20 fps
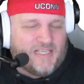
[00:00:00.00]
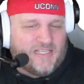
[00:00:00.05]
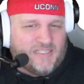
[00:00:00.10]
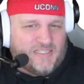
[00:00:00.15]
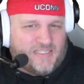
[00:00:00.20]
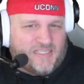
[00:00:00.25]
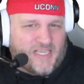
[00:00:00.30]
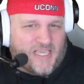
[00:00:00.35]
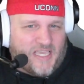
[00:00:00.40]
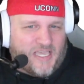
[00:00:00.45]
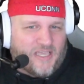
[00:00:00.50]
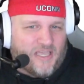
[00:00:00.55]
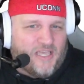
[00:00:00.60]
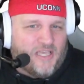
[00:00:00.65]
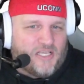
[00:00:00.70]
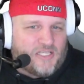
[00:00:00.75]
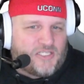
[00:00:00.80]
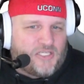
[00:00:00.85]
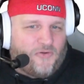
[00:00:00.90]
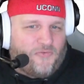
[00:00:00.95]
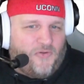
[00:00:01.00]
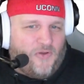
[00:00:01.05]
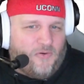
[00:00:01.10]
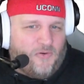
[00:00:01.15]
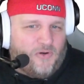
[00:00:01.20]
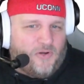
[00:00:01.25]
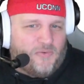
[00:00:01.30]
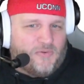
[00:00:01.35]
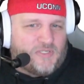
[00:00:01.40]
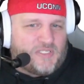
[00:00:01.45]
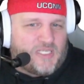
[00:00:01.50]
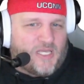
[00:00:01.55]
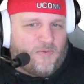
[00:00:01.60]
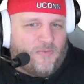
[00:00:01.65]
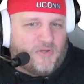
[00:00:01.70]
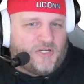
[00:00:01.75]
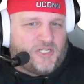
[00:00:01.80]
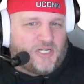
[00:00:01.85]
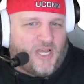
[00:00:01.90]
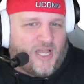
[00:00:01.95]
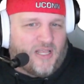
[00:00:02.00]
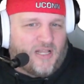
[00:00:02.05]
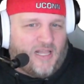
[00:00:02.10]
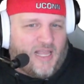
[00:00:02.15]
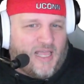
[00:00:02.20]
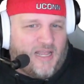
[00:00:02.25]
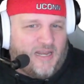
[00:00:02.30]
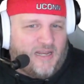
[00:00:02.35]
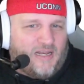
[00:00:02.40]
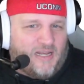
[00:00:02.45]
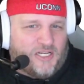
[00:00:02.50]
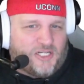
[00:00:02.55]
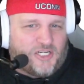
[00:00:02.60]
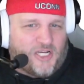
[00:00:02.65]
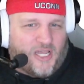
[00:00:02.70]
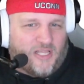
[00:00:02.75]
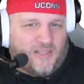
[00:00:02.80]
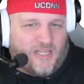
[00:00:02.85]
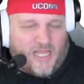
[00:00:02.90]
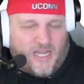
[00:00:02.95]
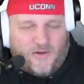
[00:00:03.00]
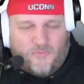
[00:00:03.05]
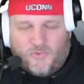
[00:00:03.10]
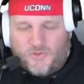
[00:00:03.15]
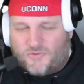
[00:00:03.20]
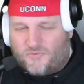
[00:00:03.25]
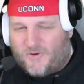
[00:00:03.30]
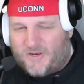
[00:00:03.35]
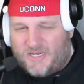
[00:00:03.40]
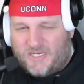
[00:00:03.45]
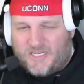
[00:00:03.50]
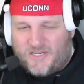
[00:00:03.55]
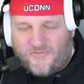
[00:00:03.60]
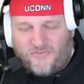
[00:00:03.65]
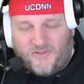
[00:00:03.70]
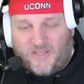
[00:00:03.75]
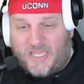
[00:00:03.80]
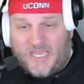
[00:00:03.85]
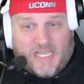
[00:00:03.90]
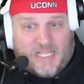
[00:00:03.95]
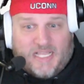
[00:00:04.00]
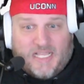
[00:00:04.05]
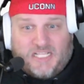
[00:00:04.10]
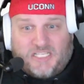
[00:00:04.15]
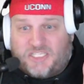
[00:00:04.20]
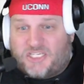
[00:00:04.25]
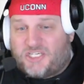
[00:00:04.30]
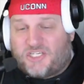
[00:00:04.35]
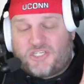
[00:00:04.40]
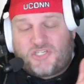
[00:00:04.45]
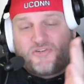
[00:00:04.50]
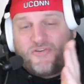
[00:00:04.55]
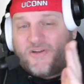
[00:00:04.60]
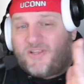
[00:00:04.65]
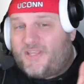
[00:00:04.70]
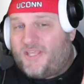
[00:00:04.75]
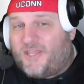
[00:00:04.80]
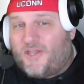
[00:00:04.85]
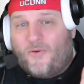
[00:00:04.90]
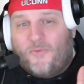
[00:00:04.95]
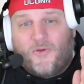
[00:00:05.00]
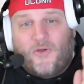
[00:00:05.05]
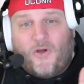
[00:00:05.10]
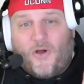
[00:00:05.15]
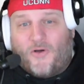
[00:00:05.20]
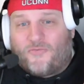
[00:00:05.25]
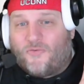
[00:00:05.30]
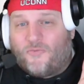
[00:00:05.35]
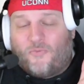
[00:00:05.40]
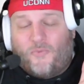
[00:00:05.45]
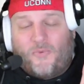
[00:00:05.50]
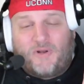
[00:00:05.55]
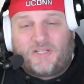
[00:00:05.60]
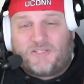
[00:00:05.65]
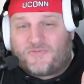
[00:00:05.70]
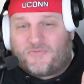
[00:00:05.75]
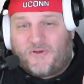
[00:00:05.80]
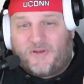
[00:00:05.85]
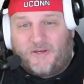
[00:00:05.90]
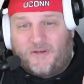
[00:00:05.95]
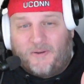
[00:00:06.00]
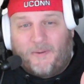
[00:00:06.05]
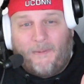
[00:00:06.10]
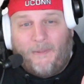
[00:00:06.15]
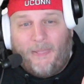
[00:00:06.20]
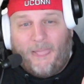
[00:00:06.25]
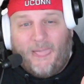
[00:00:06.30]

Z. So if you were doing something with John Lennon and John Lennon was written differently, it, it's just strictly going off of what is written.